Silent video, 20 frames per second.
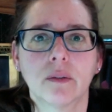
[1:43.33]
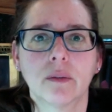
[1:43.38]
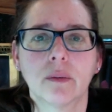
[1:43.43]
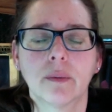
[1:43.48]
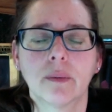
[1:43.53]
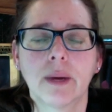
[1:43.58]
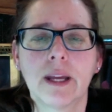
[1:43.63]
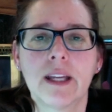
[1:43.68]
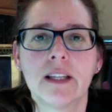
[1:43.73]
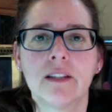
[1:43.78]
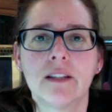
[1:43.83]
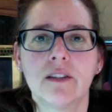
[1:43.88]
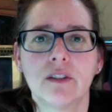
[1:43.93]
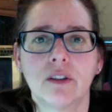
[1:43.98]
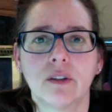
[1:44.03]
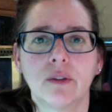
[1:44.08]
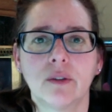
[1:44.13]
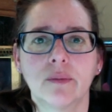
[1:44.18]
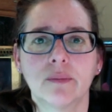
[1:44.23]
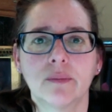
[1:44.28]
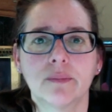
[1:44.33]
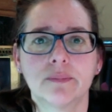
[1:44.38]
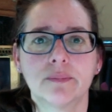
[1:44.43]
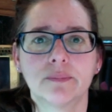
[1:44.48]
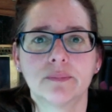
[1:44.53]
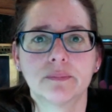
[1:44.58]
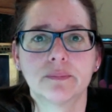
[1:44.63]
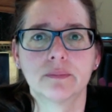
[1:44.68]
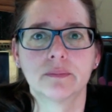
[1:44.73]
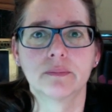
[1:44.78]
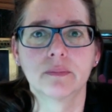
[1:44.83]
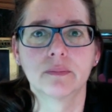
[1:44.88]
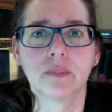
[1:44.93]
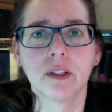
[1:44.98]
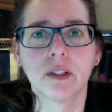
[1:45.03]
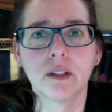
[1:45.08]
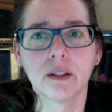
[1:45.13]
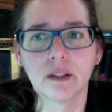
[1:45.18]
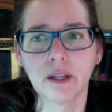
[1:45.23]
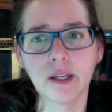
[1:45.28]
raised you.
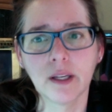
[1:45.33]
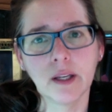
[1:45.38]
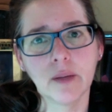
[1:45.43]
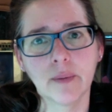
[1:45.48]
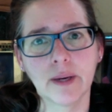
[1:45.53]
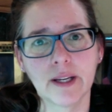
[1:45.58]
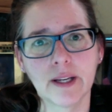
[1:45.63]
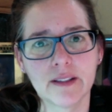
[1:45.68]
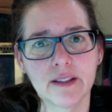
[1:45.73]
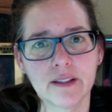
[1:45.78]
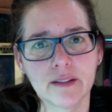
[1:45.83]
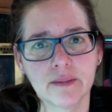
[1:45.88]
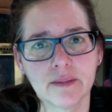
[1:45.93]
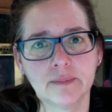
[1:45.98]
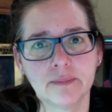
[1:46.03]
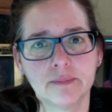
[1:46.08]
Anyways,